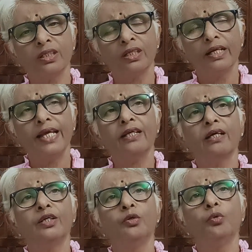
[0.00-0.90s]
like
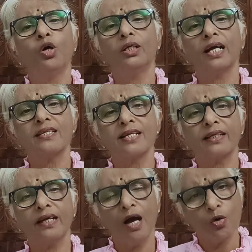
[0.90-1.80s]
you want to
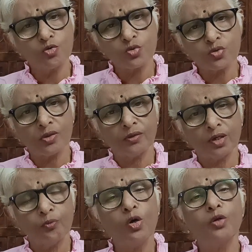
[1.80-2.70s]
construct a house.
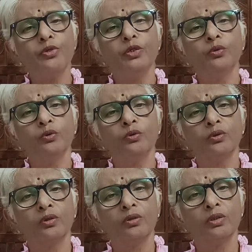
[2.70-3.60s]
What do?
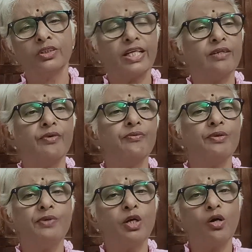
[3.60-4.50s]
Straight away we
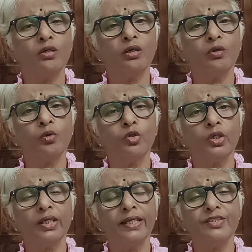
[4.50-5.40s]
will not go to
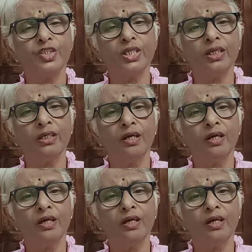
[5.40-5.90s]
an engineer.